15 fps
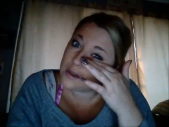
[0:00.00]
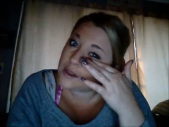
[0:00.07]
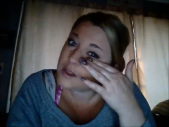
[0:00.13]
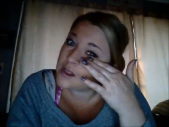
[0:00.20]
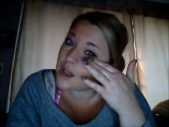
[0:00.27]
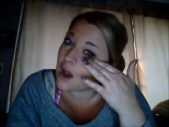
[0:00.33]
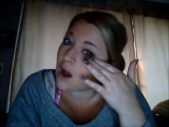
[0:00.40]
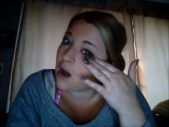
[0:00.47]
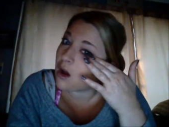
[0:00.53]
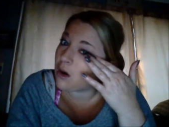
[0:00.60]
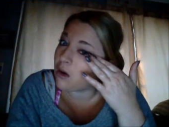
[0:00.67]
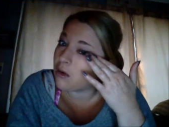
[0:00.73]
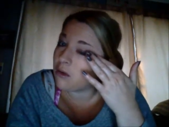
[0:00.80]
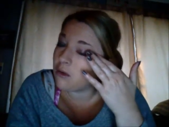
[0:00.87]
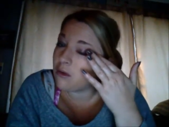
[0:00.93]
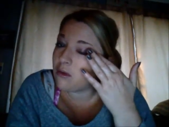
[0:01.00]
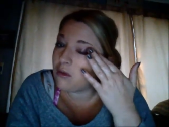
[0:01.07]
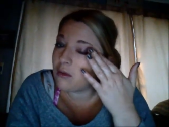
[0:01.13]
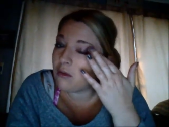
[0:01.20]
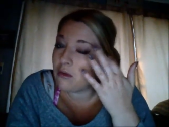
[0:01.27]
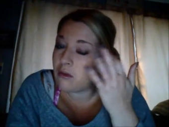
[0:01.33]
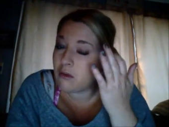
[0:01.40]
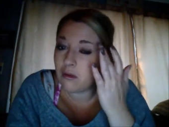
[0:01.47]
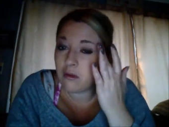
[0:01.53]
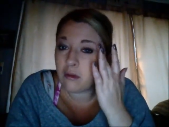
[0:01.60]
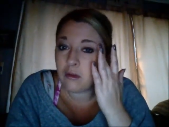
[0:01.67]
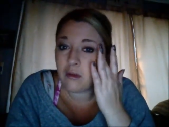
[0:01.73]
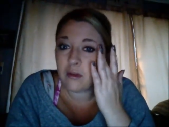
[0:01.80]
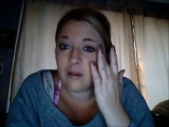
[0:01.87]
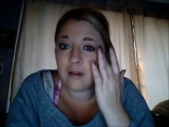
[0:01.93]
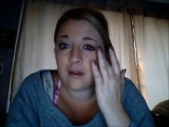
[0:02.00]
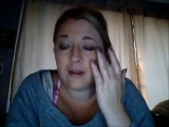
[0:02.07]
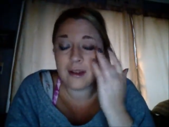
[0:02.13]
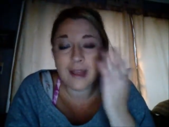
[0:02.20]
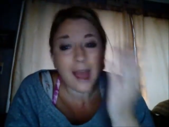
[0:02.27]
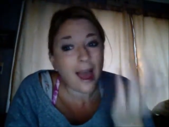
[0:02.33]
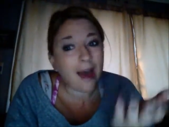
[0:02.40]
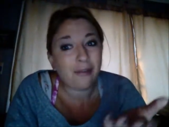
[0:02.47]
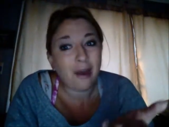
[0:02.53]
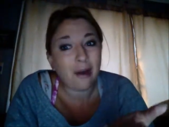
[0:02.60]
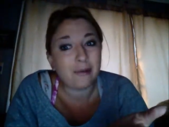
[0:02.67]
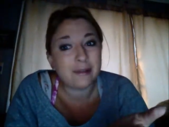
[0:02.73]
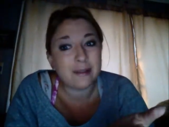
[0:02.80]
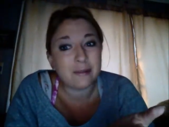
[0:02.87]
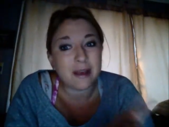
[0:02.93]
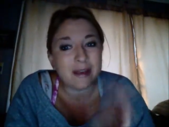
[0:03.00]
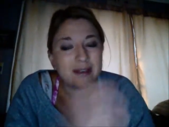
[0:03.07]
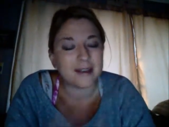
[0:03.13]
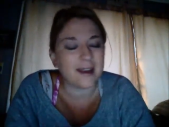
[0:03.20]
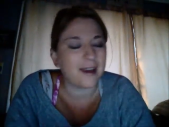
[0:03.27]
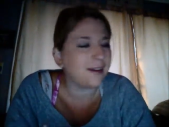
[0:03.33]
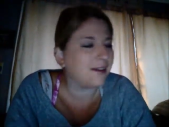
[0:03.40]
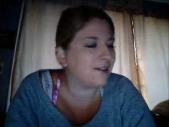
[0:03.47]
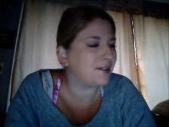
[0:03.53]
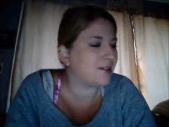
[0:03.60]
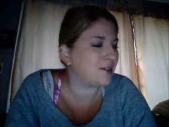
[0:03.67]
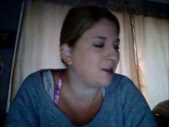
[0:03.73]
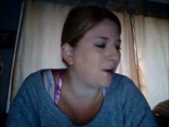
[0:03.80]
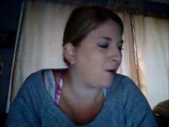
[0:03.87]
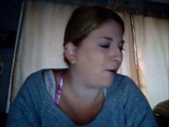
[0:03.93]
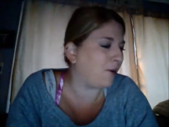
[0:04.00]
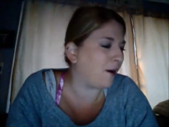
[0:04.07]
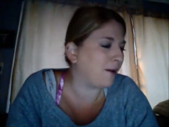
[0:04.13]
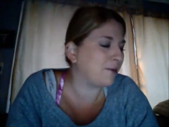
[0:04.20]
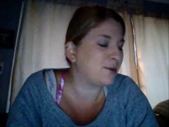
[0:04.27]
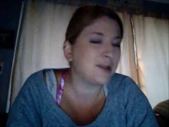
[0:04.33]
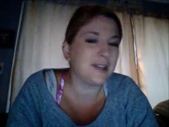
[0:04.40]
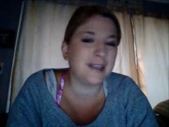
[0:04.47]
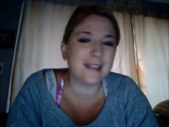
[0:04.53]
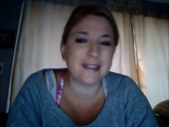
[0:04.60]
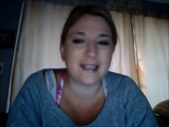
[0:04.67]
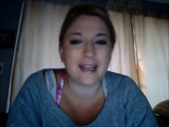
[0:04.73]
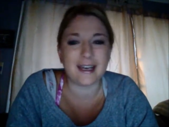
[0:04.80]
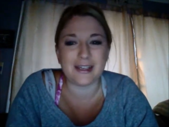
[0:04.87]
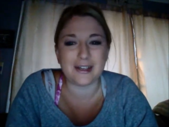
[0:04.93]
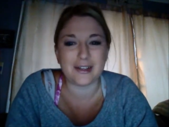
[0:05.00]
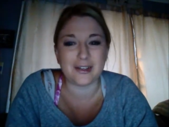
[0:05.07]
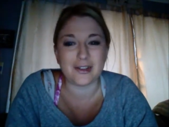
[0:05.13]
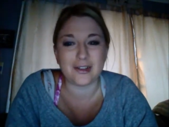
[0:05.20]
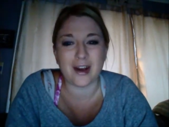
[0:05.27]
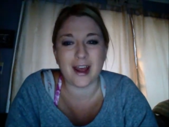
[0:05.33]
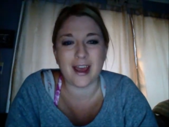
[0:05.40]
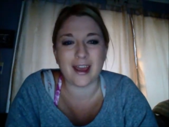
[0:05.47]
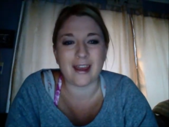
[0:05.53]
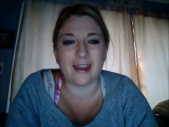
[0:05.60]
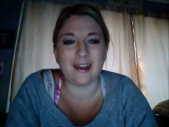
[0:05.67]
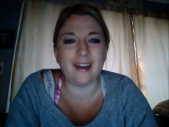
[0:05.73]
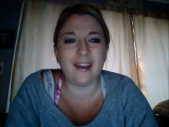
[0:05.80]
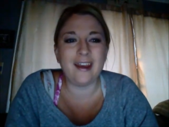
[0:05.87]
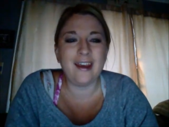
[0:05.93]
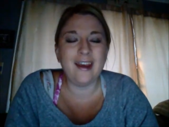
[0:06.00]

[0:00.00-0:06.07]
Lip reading: So yeah, that was amazing. So I was really excited yesterday, and